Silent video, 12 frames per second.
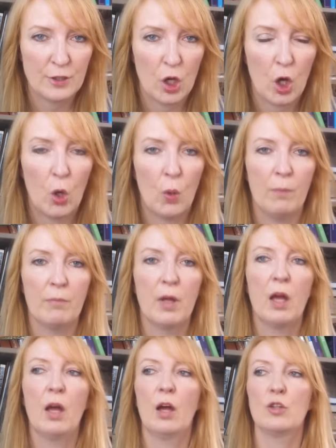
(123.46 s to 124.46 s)
at home,
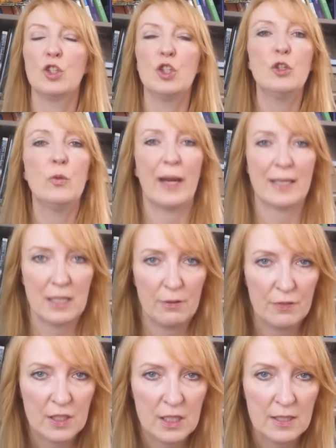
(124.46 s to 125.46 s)
new
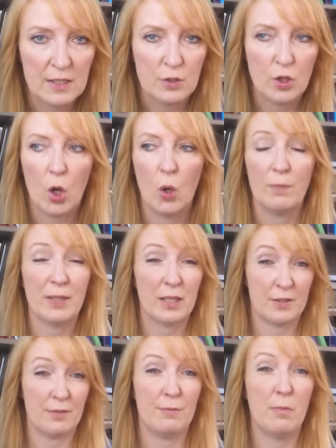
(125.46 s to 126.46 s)
activities at home
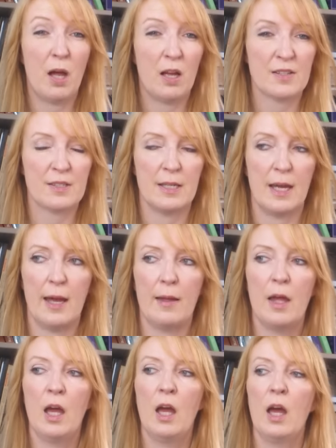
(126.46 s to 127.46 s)
because of Mars there,
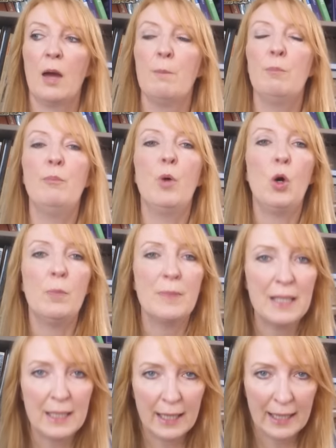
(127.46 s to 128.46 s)
more
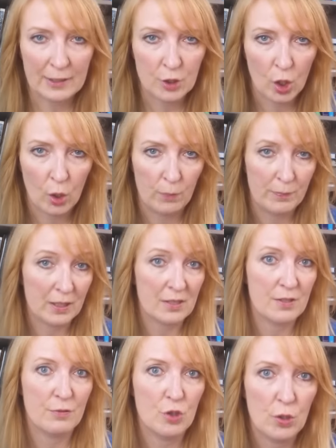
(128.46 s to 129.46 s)
meaning at home
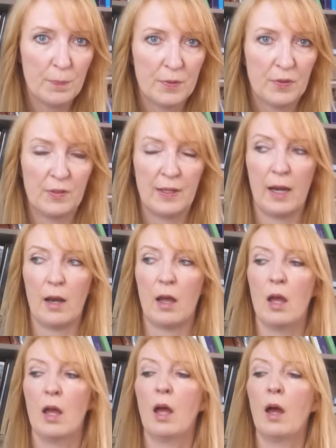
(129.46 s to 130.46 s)
because of Jupiter there,
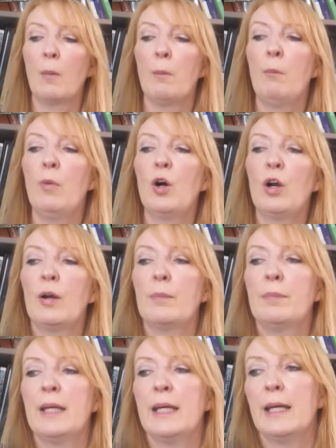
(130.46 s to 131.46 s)
more
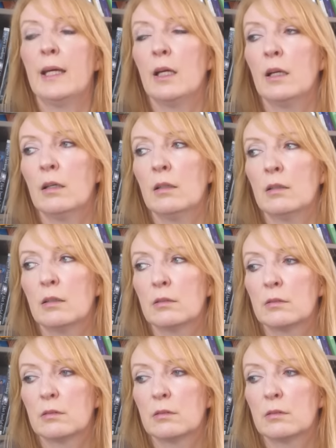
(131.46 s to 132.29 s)
being